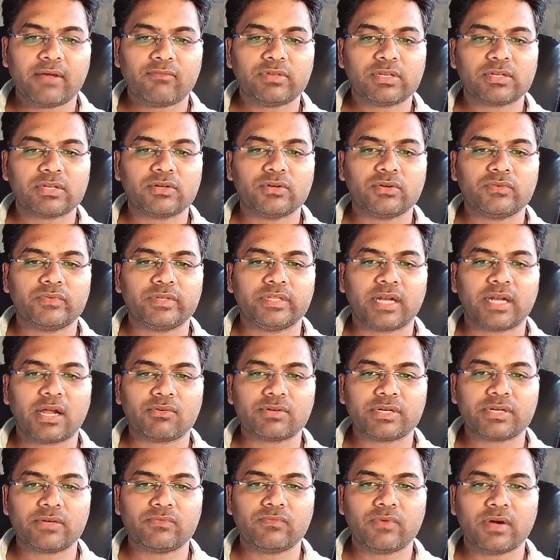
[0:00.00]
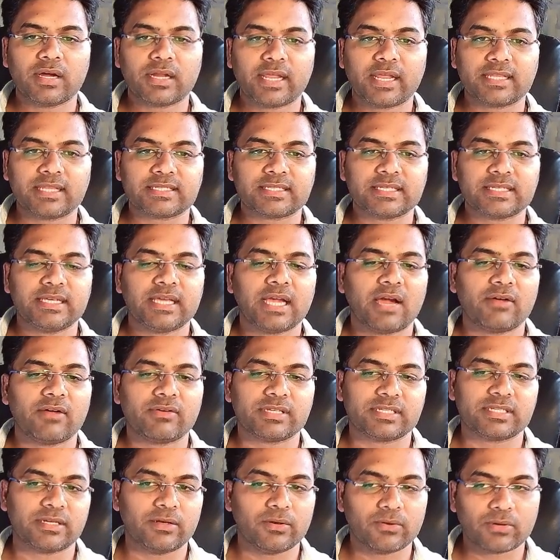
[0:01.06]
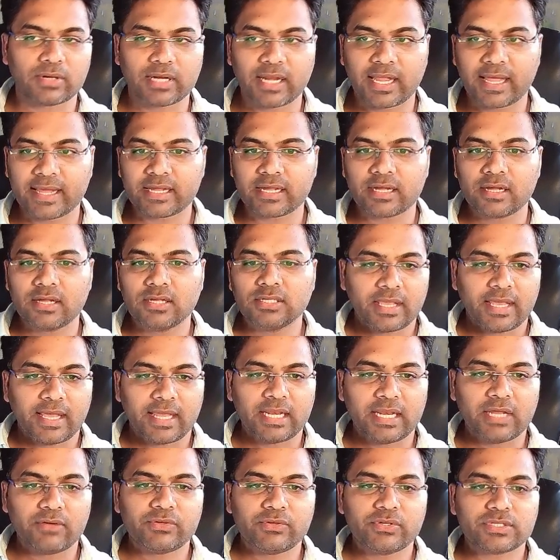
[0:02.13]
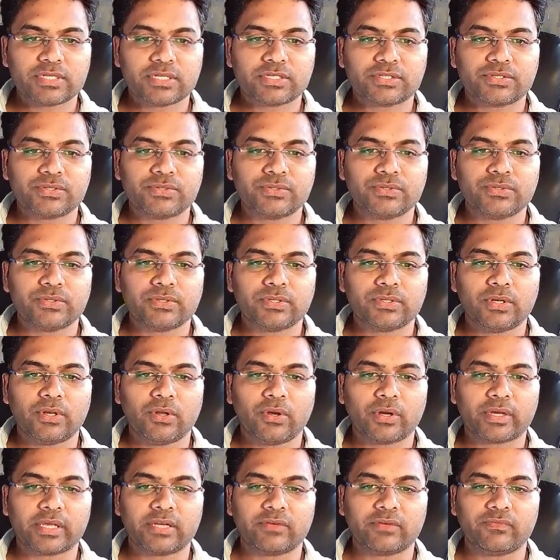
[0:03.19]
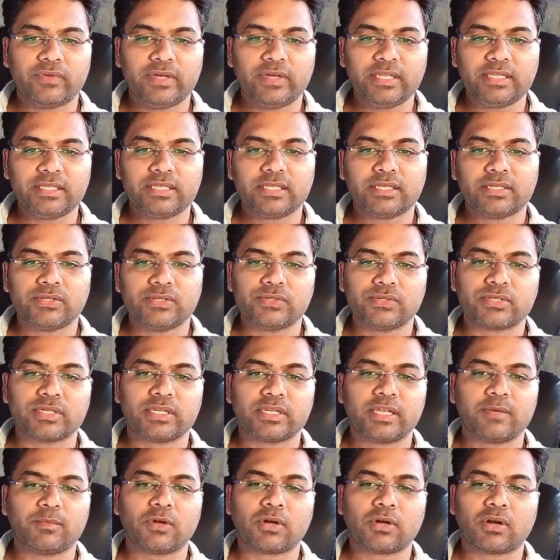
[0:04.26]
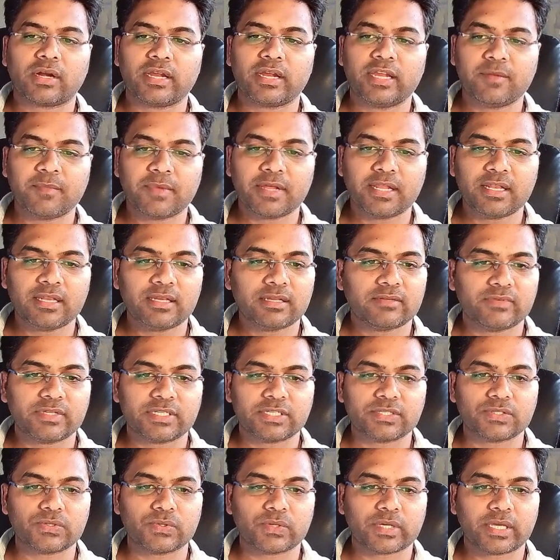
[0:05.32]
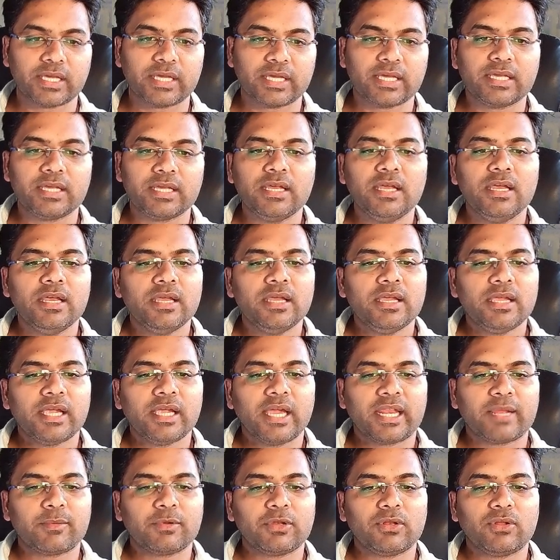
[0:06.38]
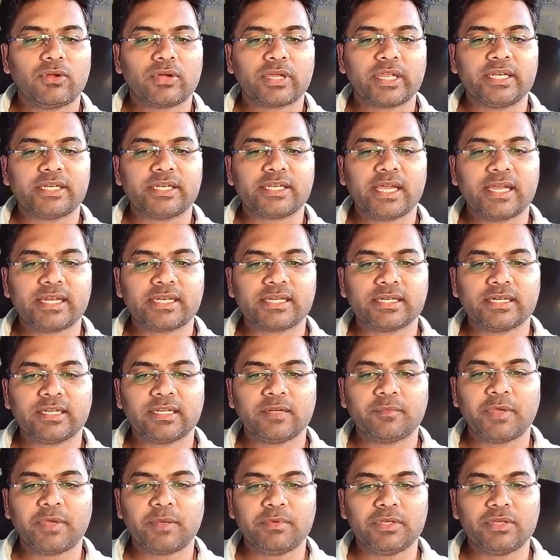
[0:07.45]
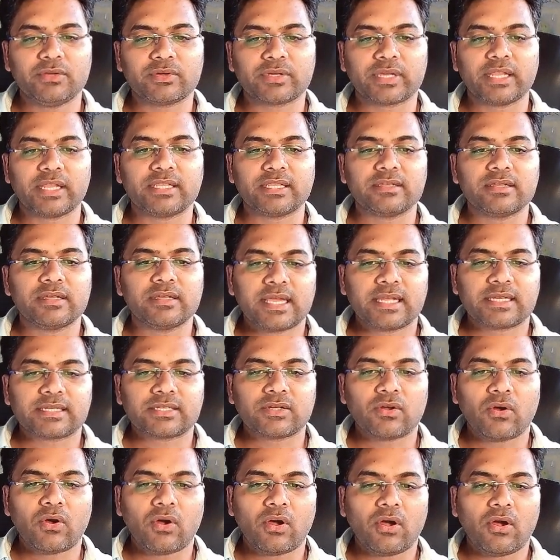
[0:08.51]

I will go with rounded one and see how does it look like. Allow user to log in with username or email, which is okay. Enable login title, maybe you can set